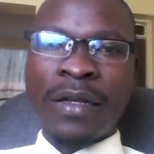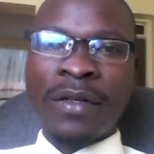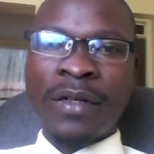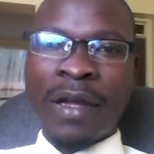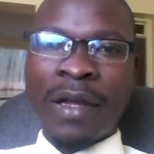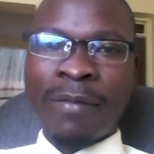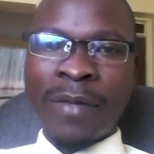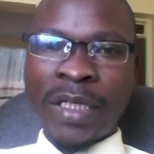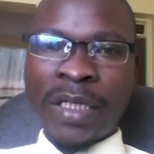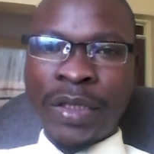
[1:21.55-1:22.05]

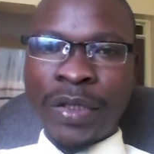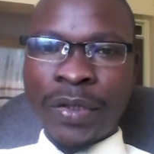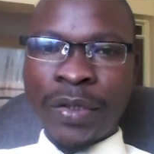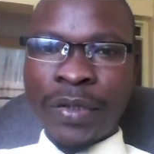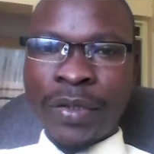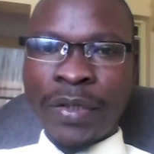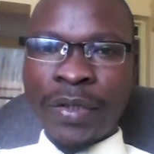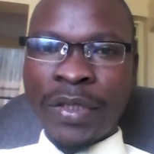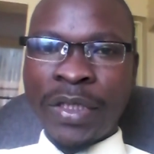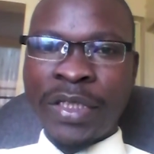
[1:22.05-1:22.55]
Number
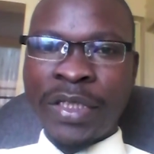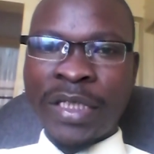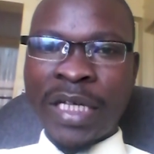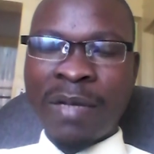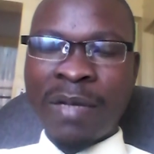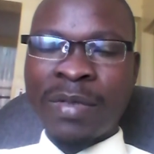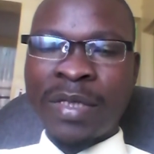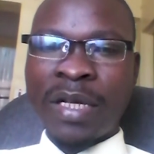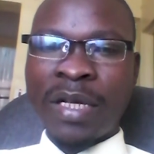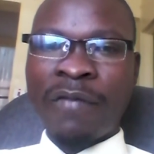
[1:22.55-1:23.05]
two, in
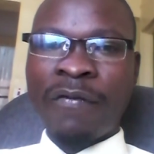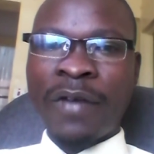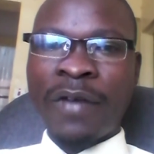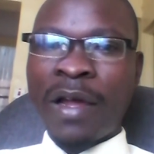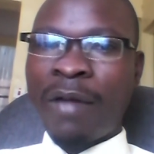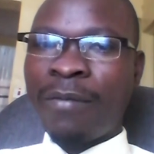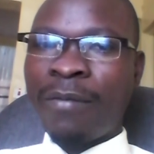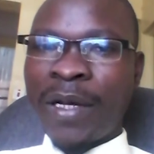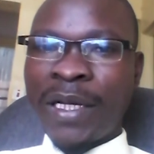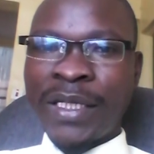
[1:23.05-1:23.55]
terms of
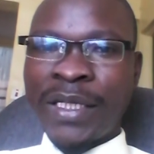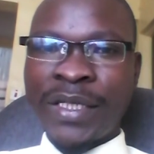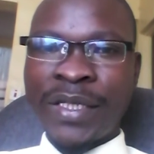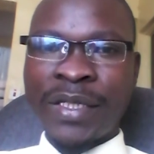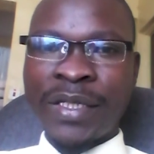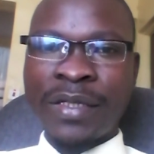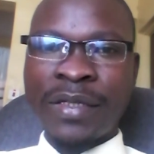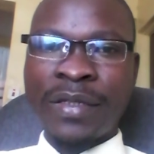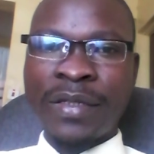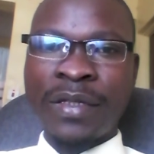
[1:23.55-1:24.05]

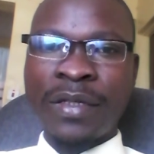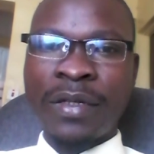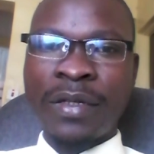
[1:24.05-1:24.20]
numbers,